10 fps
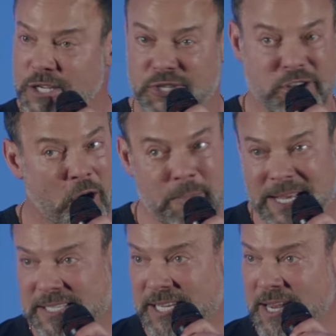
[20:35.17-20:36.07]
Don't
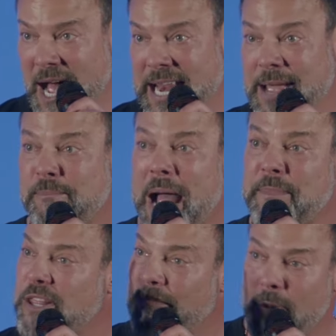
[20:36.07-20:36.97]
miss tonight. It might be
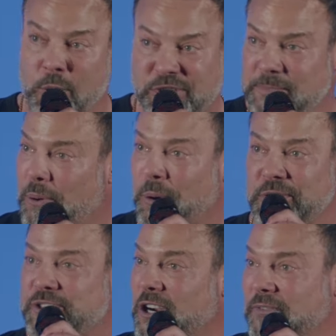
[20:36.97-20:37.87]
the most important
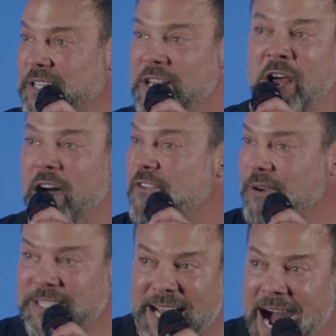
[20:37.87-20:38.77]
service of your
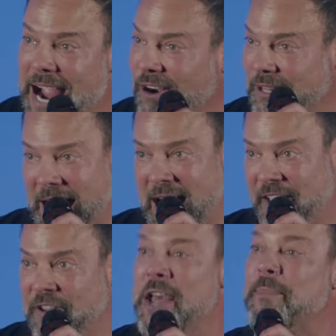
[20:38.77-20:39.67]
entire life